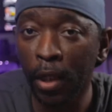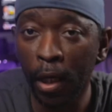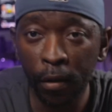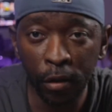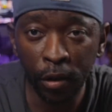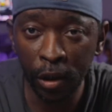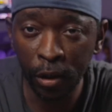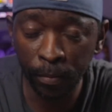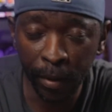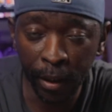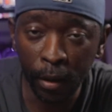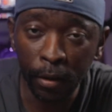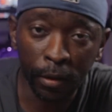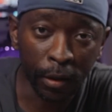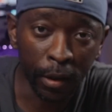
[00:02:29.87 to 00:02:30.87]
down to just
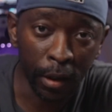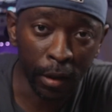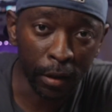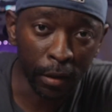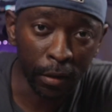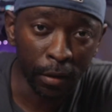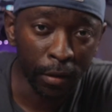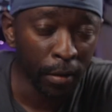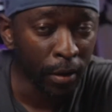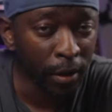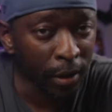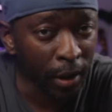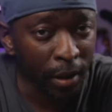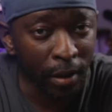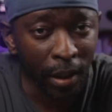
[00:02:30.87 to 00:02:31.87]
being consistent.
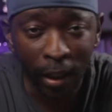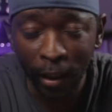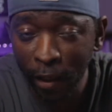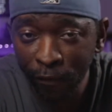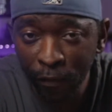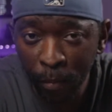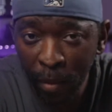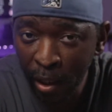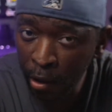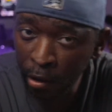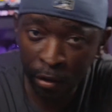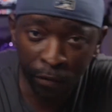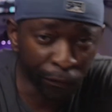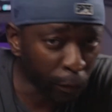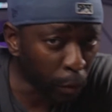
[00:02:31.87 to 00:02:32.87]
See, not everybody
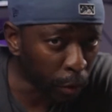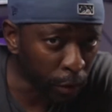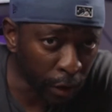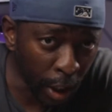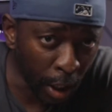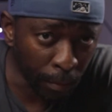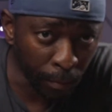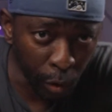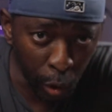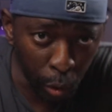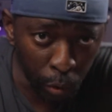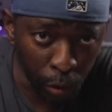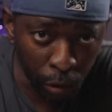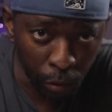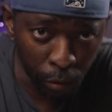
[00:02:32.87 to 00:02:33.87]
is a full-time
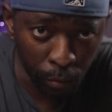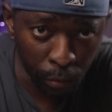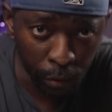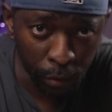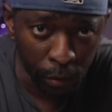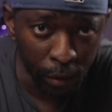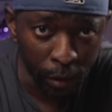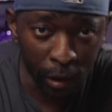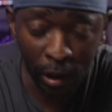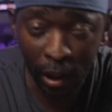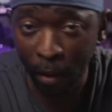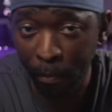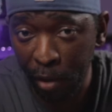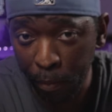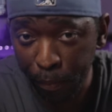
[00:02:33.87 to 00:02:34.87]
YouTuber. See,
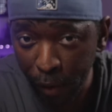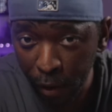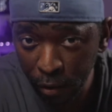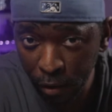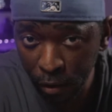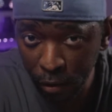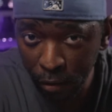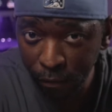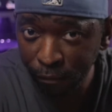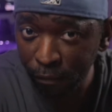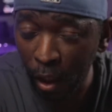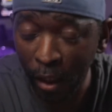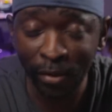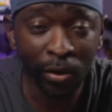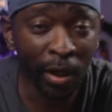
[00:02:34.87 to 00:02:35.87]
like me personally,
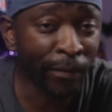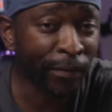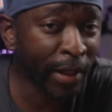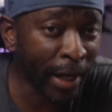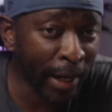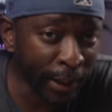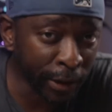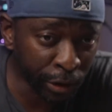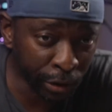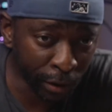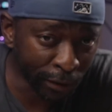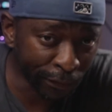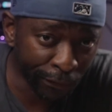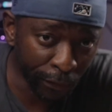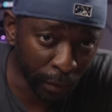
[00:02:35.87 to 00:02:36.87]
I drive a gas
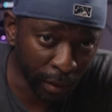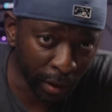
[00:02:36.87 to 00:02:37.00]
truck for a